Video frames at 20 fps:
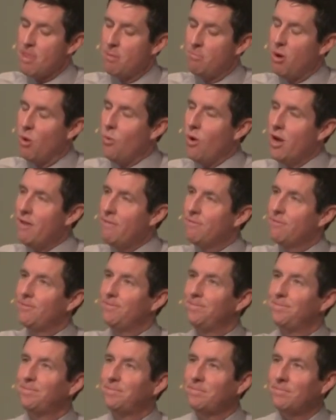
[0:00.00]
But what if
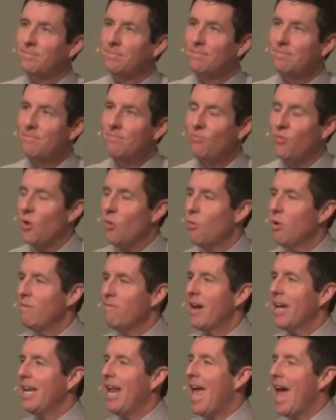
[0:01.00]

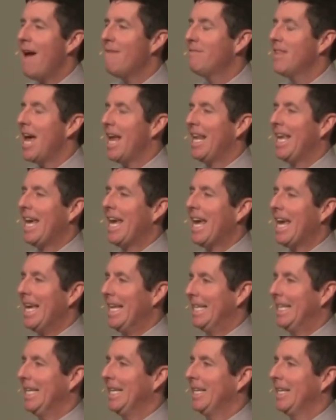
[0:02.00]
I could have that
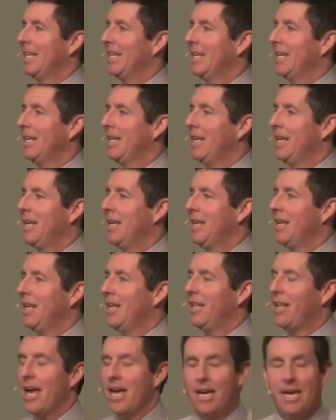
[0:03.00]
heat
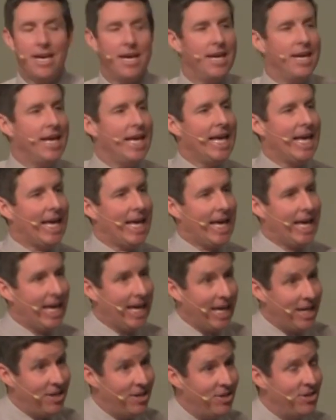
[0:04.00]
like
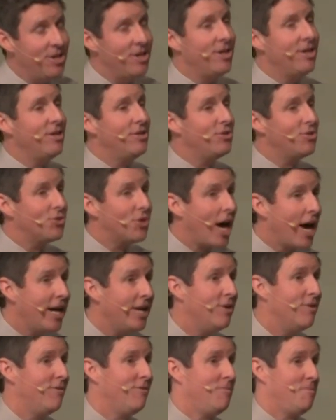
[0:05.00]

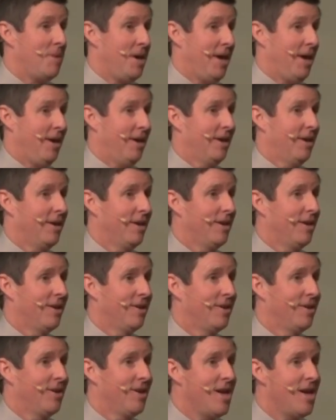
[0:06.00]
inside of me
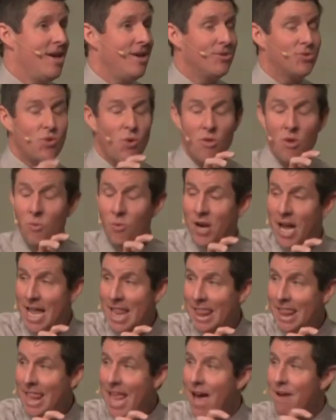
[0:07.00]
so that when I
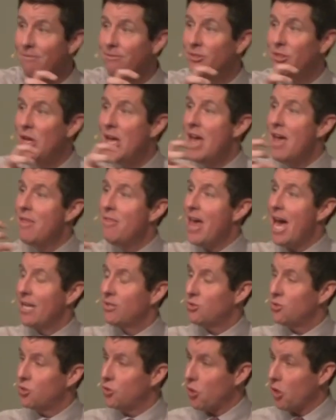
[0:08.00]
left
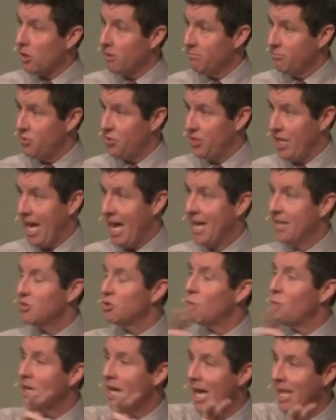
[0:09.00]
that
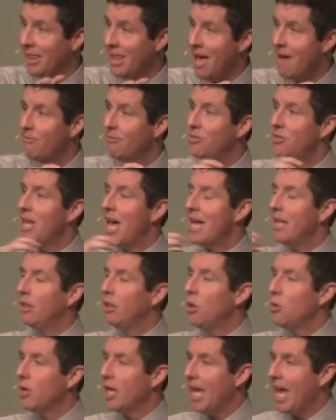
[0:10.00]
circumstance, when I left that
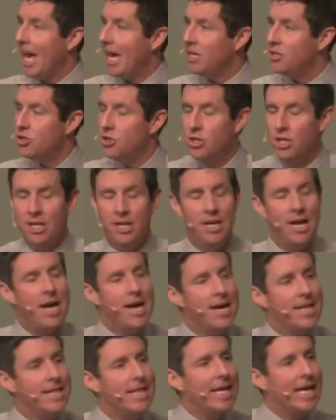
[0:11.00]
location,
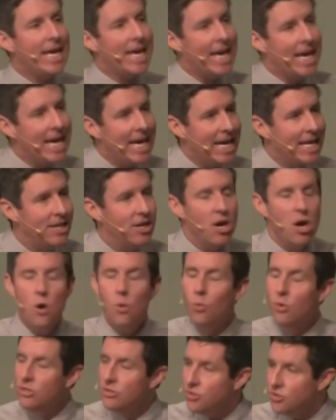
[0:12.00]
the heat
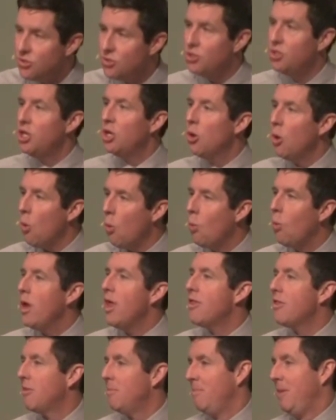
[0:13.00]
was still
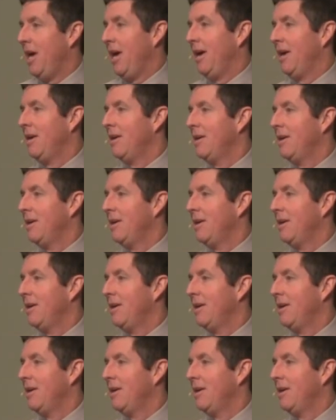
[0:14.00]
with me.